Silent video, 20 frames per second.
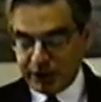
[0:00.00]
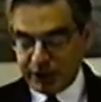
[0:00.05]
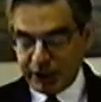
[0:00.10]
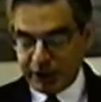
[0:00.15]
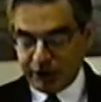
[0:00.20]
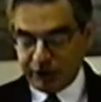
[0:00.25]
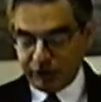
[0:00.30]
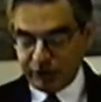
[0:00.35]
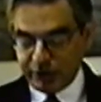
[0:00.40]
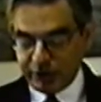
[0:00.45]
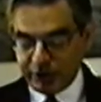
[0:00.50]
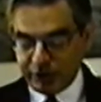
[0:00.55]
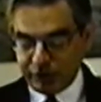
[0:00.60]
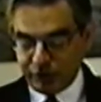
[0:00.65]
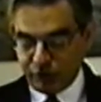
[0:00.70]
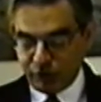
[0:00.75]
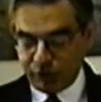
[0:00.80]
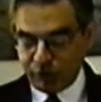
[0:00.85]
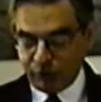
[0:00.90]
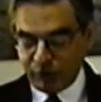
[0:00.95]
Now,
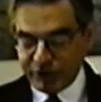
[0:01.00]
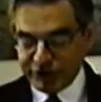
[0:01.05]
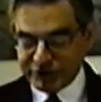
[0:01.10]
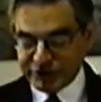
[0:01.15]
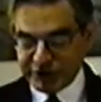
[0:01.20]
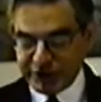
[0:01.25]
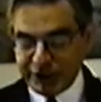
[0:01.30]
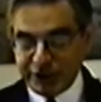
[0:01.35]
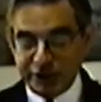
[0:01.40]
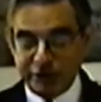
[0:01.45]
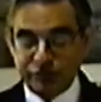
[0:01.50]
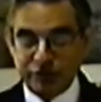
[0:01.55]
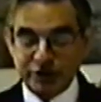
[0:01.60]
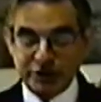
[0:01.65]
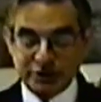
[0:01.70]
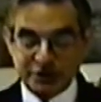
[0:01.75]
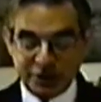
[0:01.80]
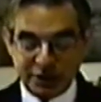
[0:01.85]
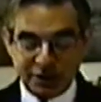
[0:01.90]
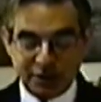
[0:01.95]
when we say he
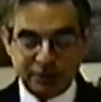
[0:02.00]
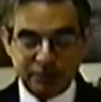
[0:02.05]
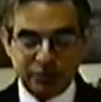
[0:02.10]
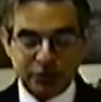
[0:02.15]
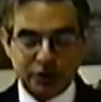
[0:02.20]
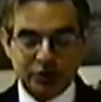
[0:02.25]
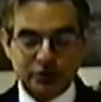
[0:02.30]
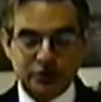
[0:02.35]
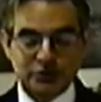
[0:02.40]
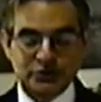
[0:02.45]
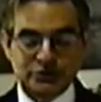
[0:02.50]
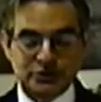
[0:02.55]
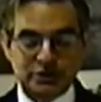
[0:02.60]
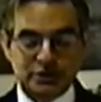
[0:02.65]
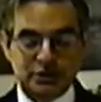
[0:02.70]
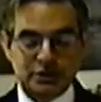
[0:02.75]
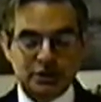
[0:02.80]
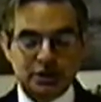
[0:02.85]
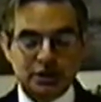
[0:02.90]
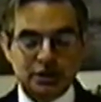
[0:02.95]
redeemed the
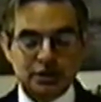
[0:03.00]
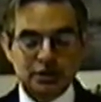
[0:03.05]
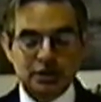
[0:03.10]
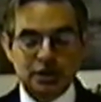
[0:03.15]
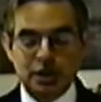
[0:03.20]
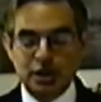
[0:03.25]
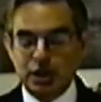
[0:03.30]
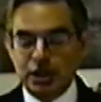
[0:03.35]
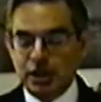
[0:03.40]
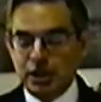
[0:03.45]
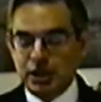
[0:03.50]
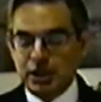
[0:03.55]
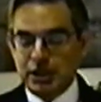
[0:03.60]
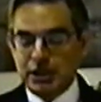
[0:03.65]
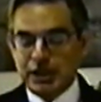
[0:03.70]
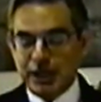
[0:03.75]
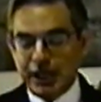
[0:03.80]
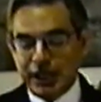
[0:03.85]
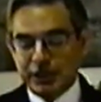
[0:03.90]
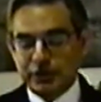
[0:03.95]
sindon,
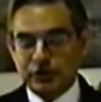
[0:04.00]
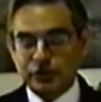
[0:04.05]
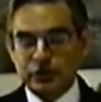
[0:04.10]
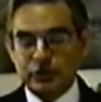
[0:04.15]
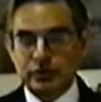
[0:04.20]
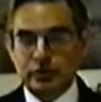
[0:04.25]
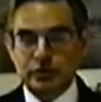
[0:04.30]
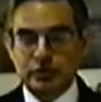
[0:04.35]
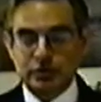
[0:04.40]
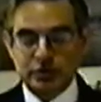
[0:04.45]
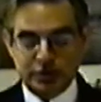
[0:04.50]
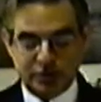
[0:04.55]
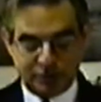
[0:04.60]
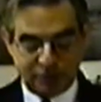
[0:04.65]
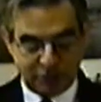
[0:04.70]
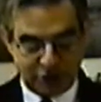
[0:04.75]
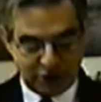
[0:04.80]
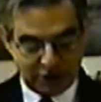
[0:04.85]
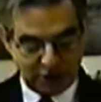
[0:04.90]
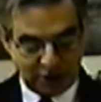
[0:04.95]
he had to,
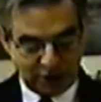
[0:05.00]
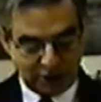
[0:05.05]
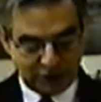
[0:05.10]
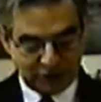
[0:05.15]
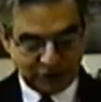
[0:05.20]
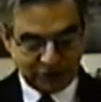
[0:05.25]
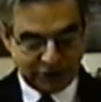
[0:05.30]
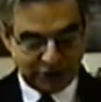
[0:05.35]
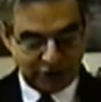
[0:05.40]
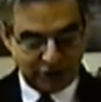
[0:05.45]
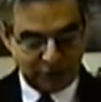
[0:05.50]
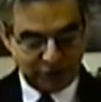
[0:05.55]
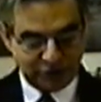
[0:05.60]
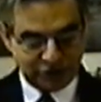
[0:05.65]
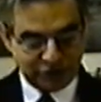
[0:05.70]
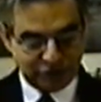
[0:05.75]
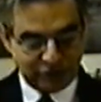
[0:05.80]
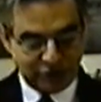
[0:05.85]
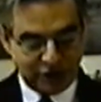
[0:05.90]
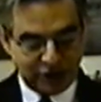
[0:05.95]
because it
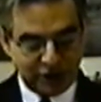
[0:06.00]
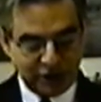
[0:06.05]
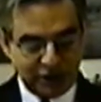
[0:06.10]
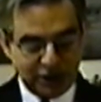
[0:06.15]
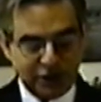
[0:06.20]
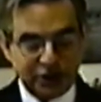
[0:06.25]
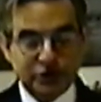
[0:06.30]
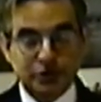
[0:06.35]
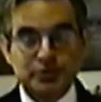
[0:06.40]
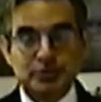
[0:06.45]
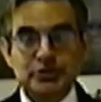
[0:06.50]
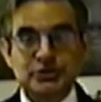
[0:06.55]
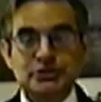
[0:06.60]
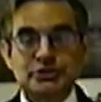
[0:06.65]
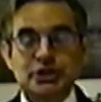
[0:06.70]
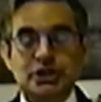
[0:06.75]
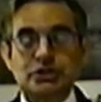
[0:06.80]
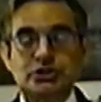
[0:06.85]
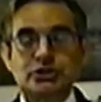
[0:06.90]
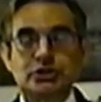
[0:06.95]
was already in the
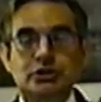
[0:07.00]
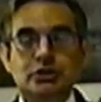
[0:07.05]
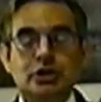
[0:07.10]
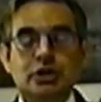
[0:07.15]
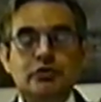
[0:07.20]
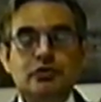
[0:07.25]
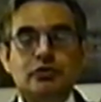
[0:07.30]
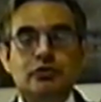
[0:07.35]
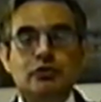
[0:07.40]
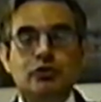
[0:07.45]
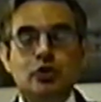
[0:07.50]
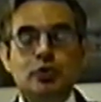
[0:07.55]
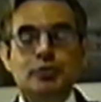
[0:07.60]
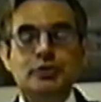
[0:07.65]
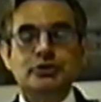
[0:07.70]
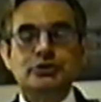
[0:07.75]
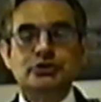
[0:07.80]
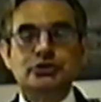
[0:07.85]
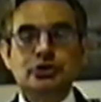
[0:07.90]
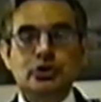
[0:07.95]
possession of a
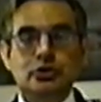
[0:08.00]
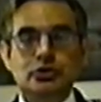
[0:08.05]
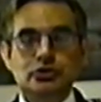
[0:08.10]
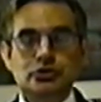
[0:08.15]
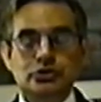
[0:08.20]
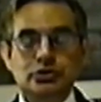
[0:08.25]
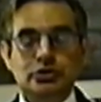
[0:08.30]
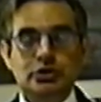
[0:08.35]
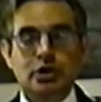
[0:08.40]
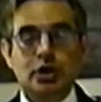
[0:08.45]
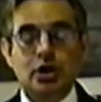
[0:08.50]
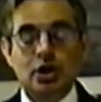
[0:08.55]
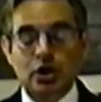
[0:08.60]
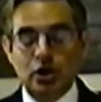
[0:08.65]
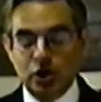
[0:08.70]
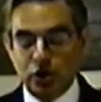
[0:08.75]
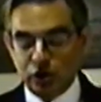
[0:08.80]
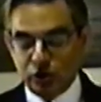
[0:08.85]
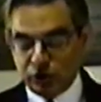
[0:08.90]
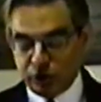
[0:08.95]
Roman soldier,
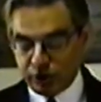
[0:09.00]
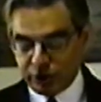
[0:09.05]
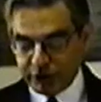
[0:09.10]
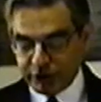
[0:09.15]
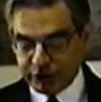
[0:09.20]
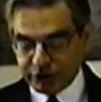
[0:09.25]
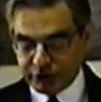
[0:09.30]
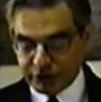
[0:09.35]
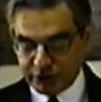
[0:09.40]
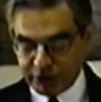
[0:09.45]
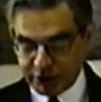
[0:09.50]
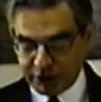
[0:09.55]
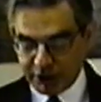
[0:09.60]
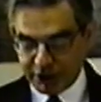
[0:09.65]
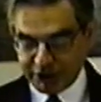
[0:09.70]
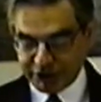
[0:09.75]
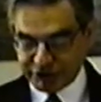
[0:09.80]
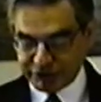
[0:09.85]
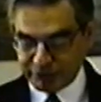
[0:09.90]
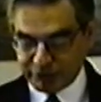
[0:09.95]
according to the
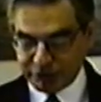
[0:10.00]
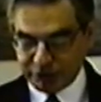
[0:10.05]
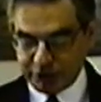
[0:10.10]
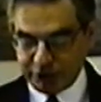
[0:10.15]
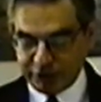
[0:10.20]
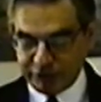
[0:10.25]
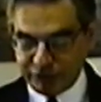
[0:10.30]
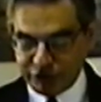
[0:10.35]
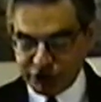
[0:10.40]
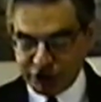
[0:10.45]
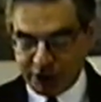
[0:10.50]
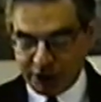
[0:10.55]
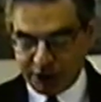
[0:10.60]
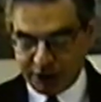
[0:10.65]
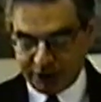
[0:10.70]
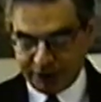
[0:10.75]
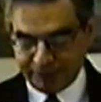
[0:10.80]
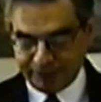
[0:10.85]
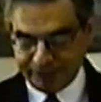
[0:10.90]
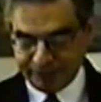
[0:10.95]
Gospel of
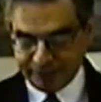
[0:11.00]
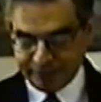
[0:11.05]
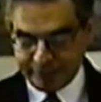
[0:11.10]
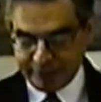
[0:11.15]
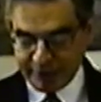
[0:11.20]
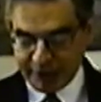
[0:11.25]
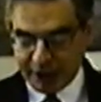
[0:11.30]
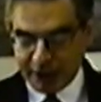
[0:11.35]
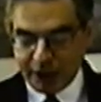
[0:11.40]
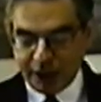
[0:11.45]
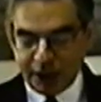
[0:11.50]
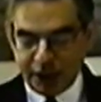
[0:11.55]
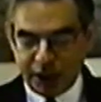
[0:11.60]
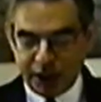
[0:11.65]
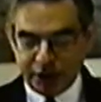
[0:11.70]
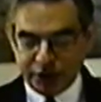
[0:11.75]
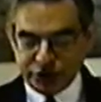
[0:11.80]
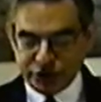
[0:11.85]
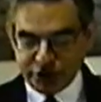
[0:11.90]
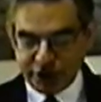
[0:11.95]
John.
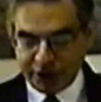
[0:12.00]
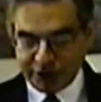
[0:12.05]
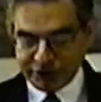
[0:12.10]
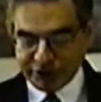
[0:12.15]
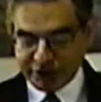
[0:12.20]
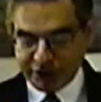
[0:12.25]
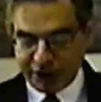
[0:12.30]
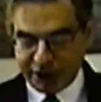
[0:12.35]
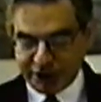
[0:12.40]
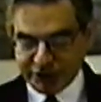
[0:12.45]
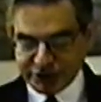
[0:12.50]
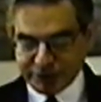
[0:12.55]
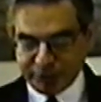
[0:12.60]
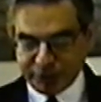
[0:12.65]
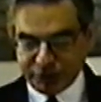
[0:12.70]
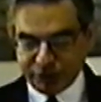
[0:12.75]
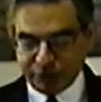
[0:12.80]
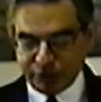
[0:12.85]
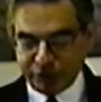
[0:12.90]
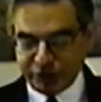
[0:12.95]
In John's
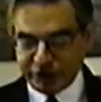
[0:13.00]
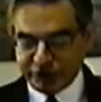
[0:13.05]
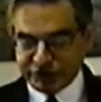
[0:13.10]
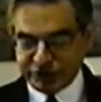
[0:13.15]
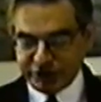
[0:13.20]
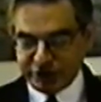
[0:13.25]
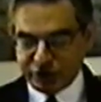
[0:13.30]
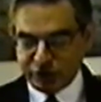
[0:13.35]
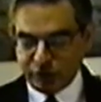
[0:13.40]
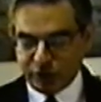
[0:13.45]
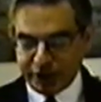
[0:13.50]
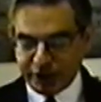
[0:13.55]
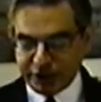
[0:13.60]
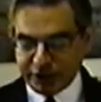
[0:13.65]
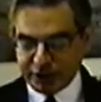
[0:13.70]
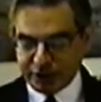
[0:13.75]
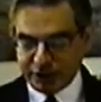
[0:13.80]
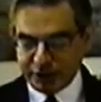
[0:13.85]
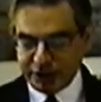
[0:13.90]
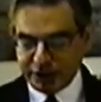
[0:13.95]
Gospel, we see
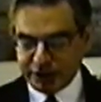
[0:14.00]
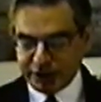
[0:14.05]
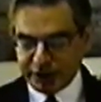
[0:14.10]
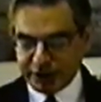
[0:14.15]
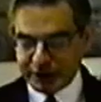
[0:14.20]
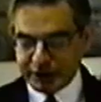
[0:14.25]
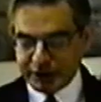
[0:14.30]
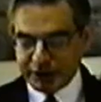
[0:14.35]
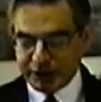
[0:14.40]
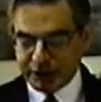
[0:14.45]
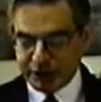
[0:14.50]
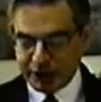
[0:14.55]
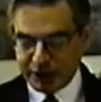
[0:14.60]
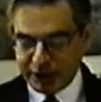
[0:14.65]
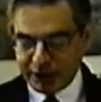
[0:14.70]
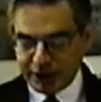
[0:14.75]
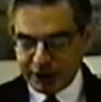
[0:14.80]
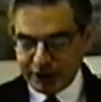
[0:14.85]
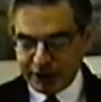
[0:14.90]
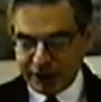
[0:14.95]
quite clearly
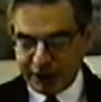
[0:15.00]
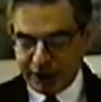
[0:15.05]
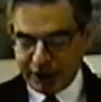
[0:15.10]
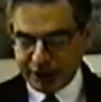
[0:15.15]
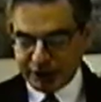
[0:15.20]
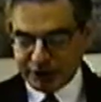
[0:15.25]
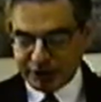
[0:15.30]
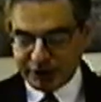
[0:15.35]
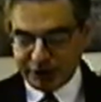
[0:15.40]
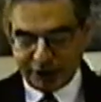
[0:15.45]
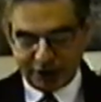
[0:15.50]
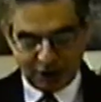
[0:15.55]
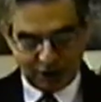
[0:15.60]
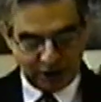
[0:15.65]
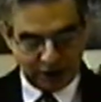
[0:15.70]
that